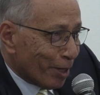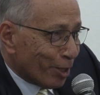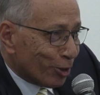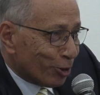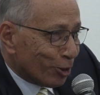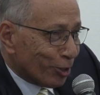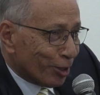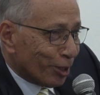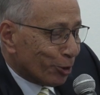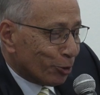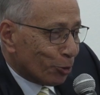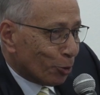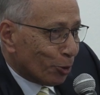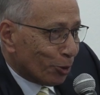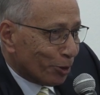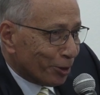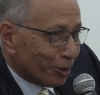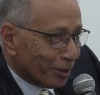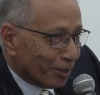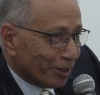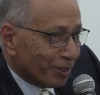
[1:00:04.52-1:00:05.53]
mentioned at
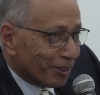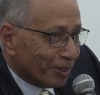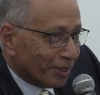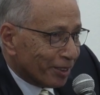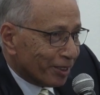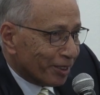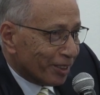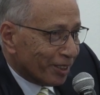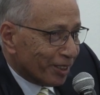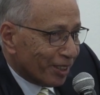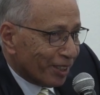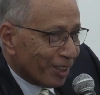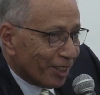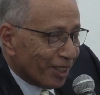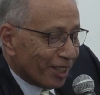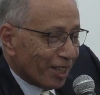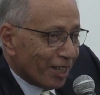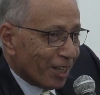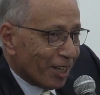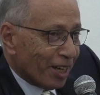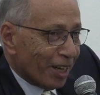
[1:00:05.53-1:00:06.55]
all.
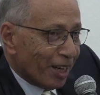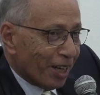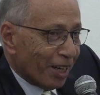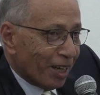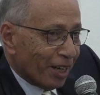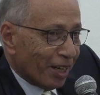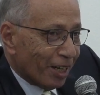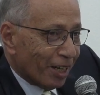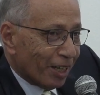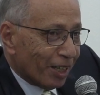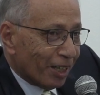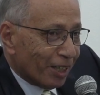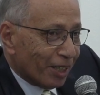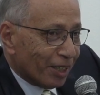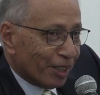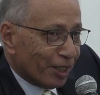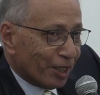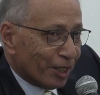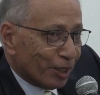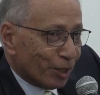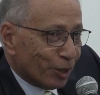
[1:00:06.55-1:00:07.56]

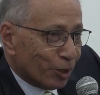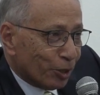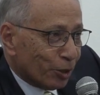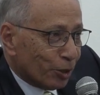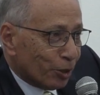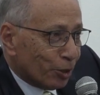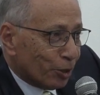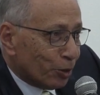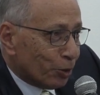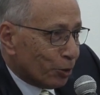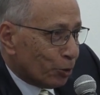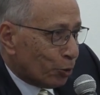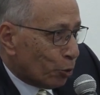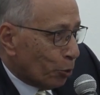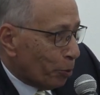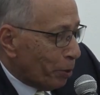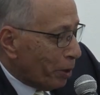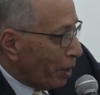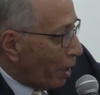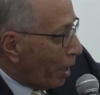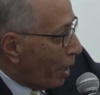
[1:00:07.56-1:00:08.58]

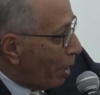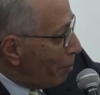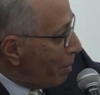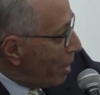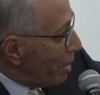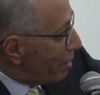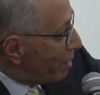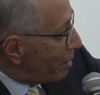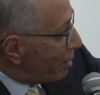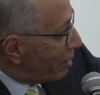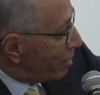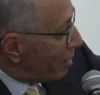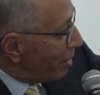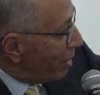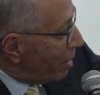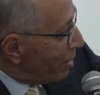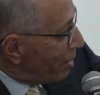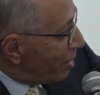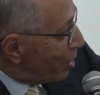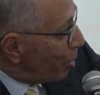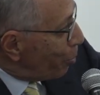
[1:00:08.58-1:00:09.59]
To me, Hamas
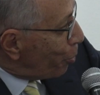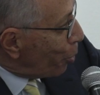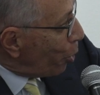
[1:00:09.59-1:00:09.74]
is the